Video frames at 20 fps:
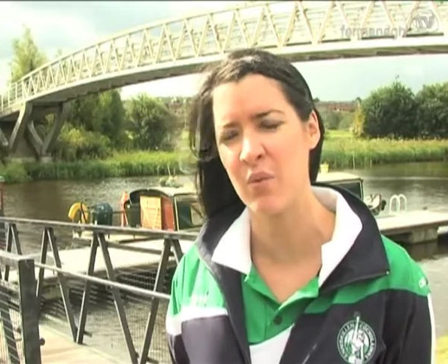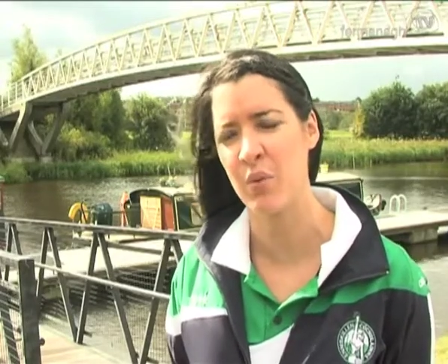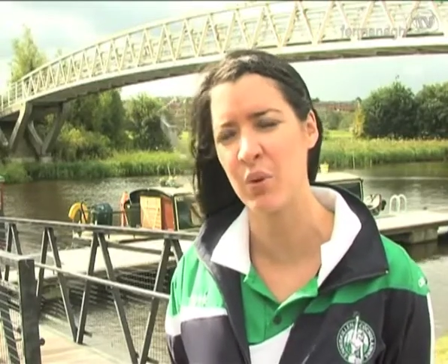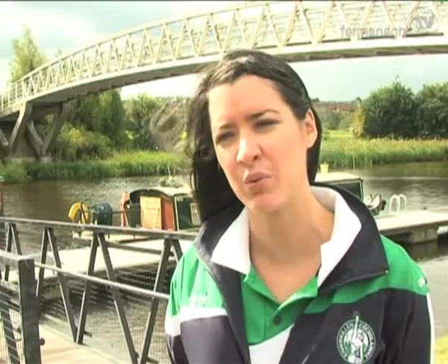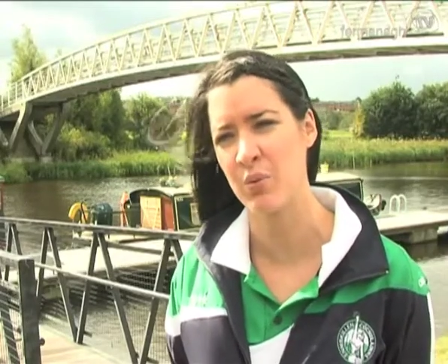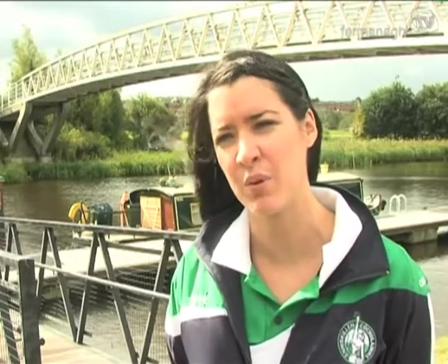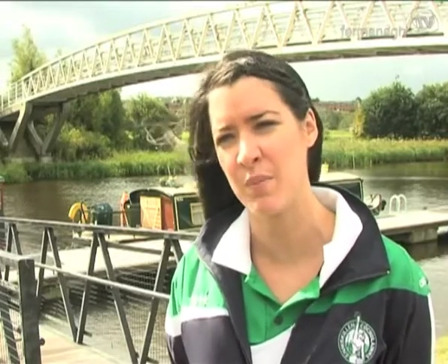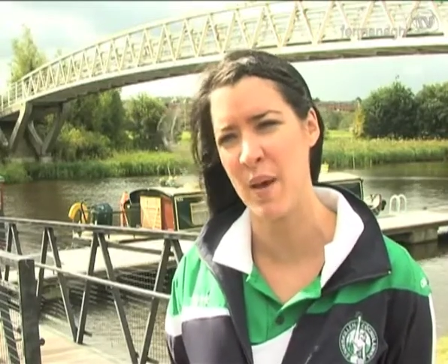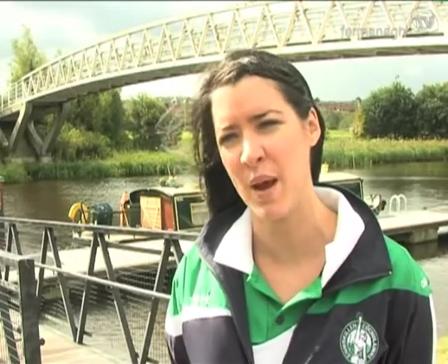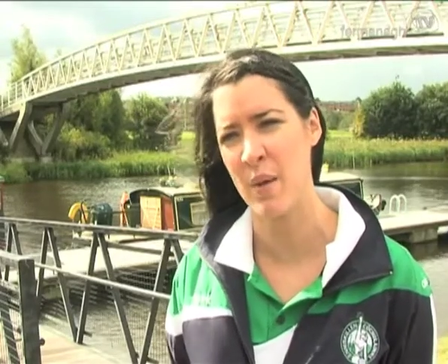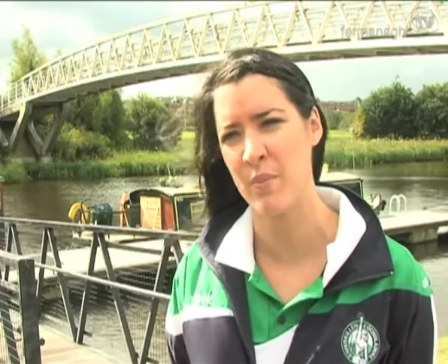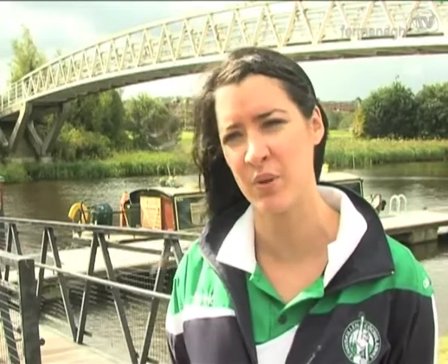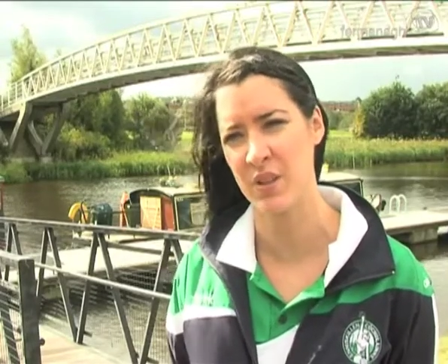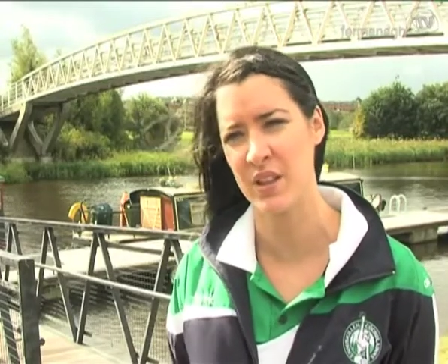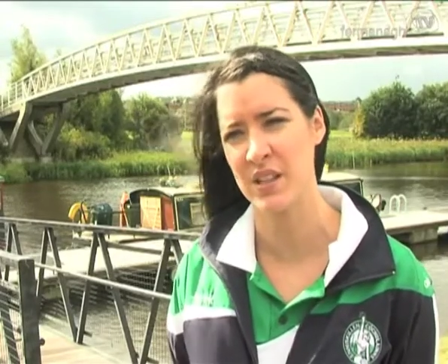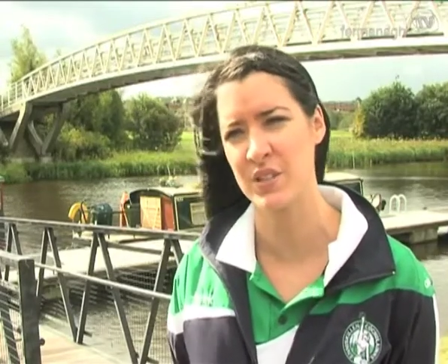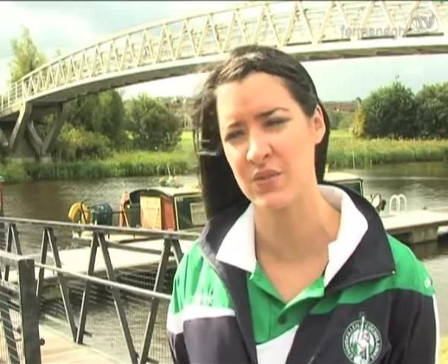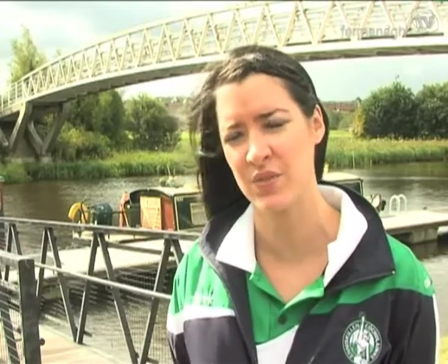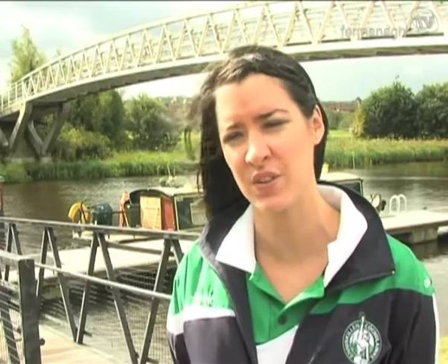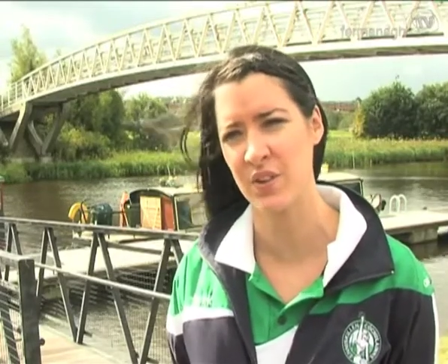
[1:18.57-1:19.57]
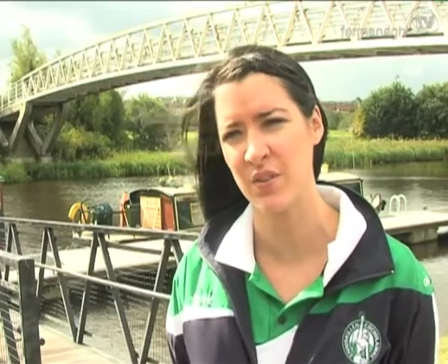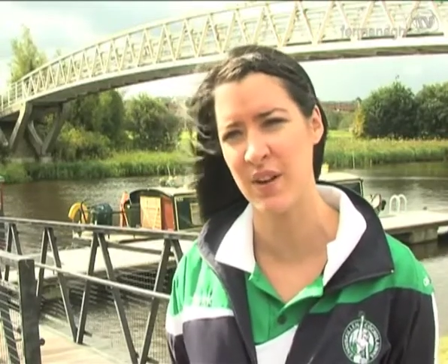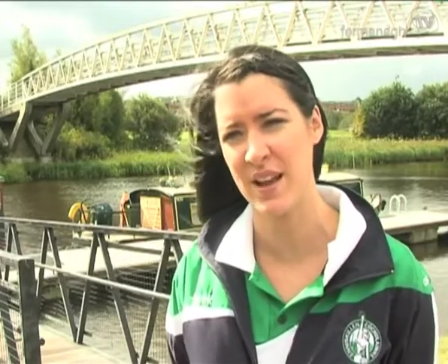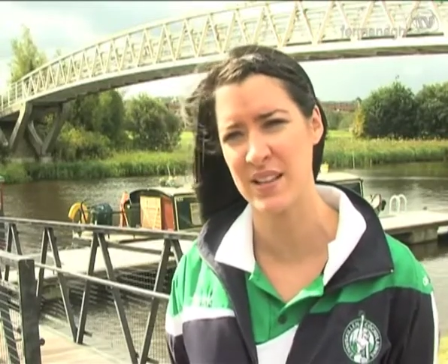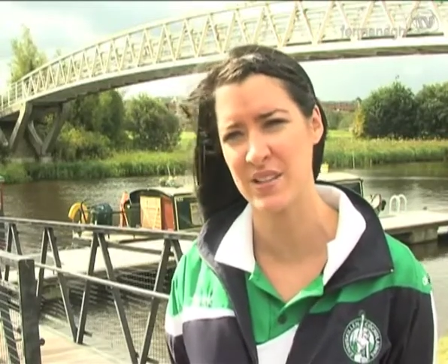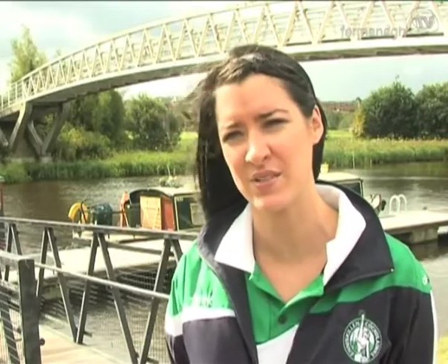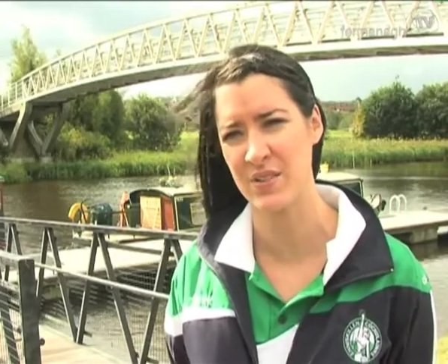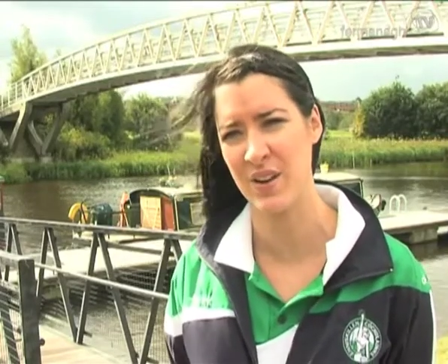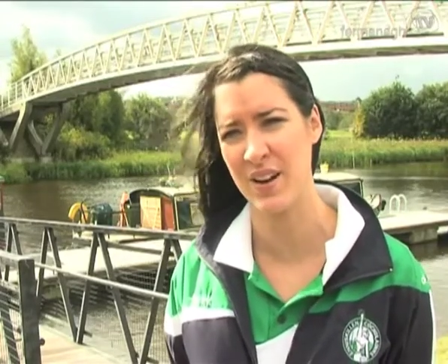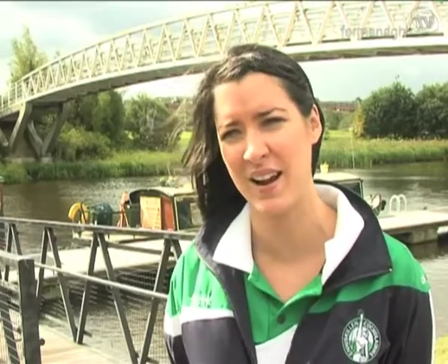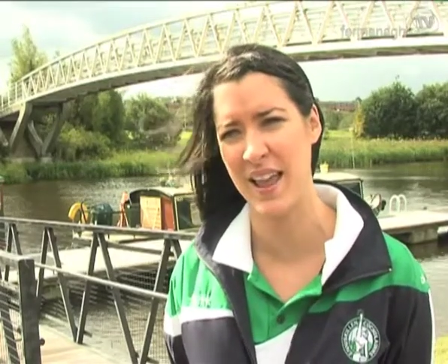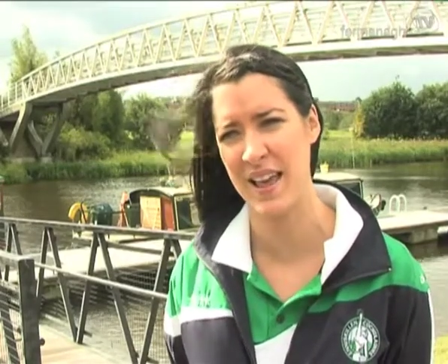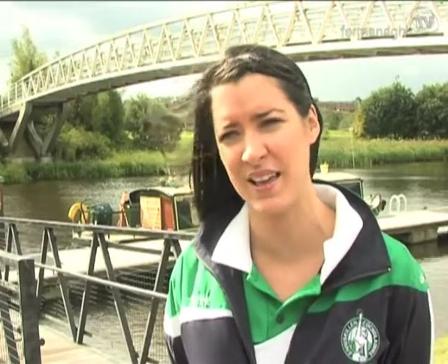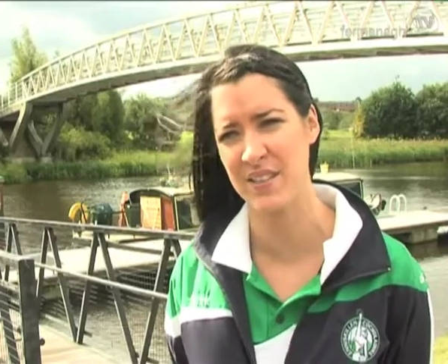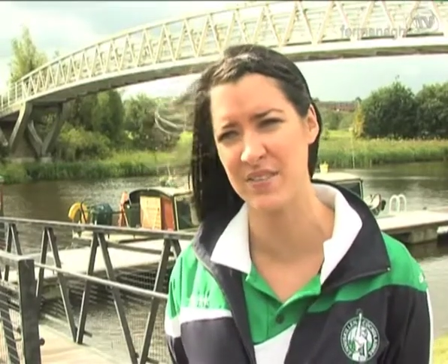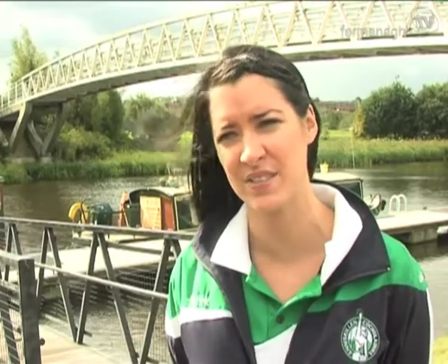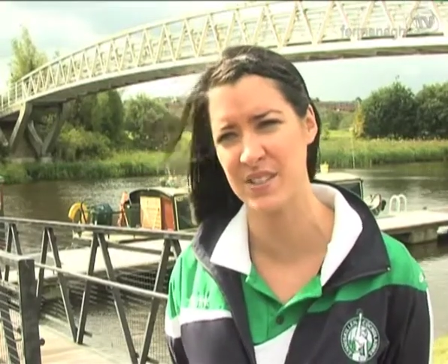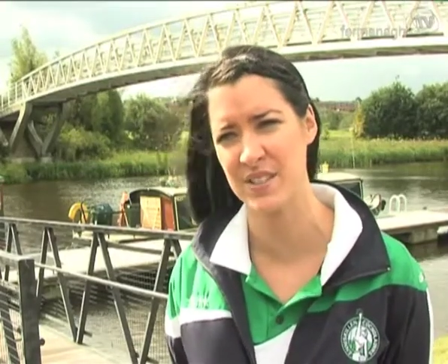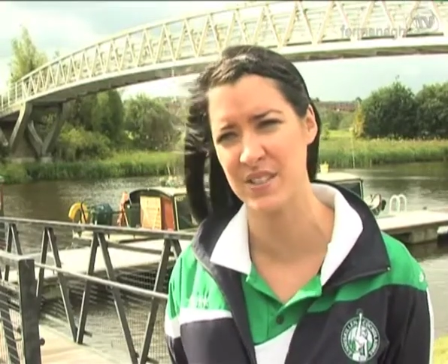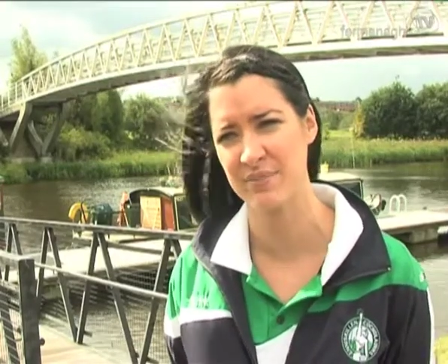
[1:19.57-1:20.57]
will remember this for the rest of their
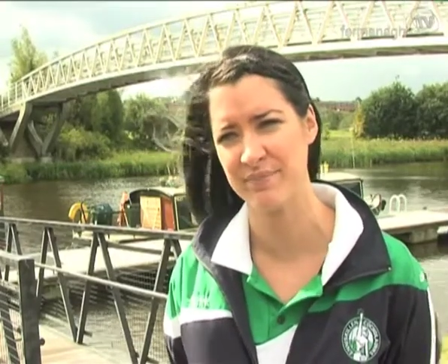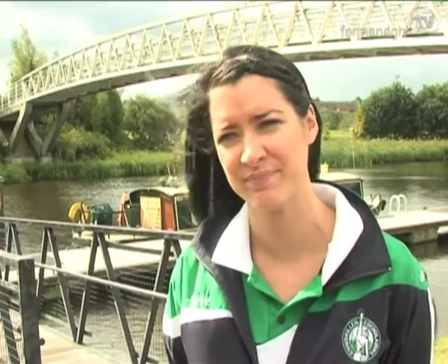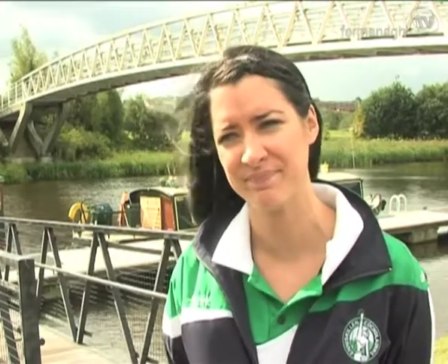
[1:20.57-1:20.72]
lives.